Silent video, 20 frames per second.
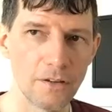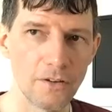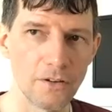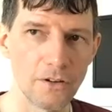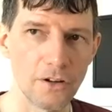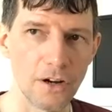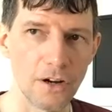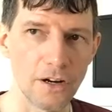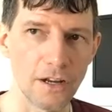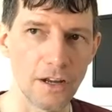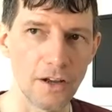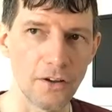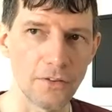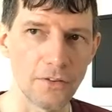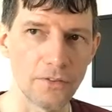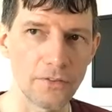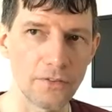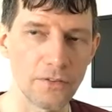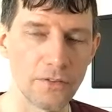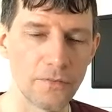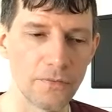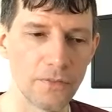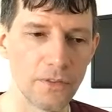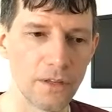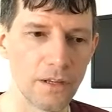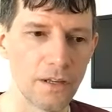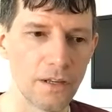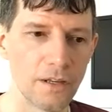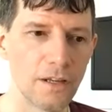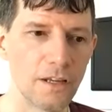your gut health,
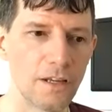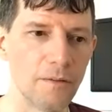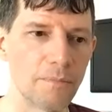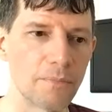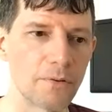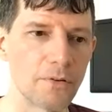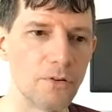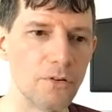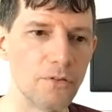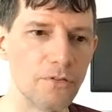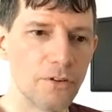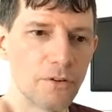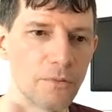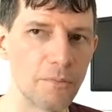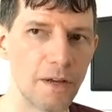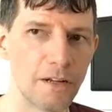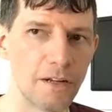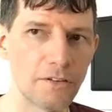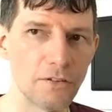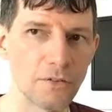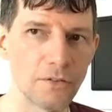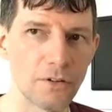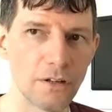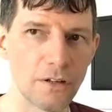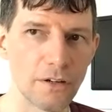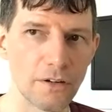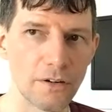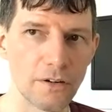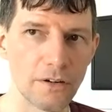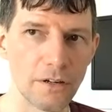improve your mental
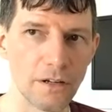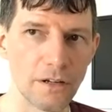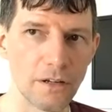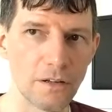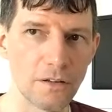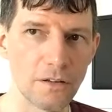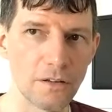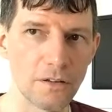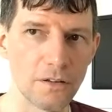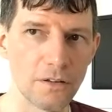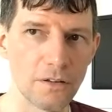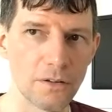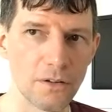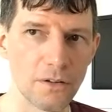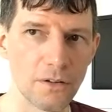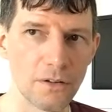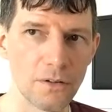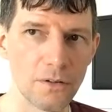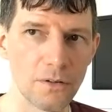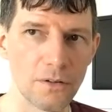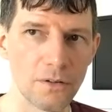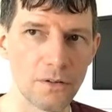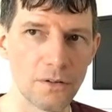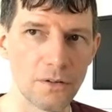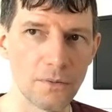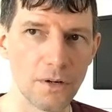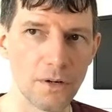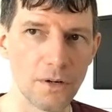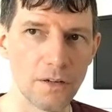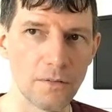clarity,
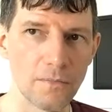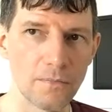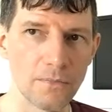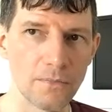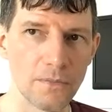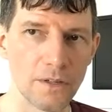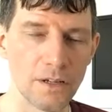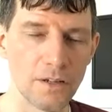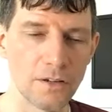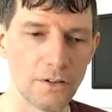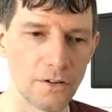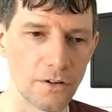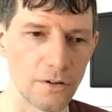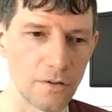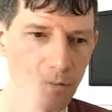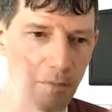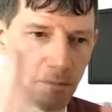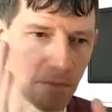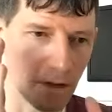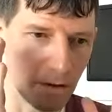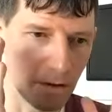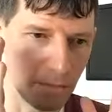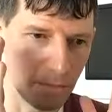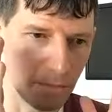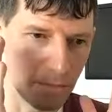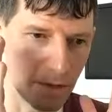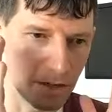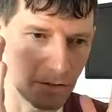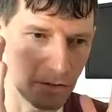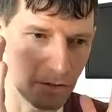right, and your uh,
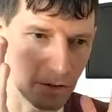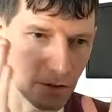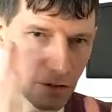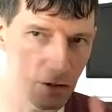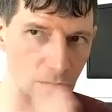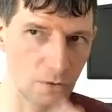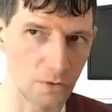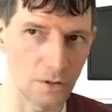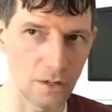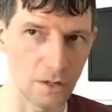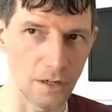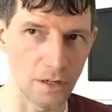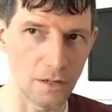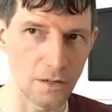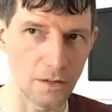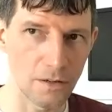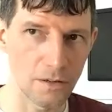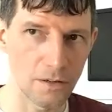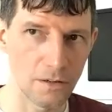mental acuity,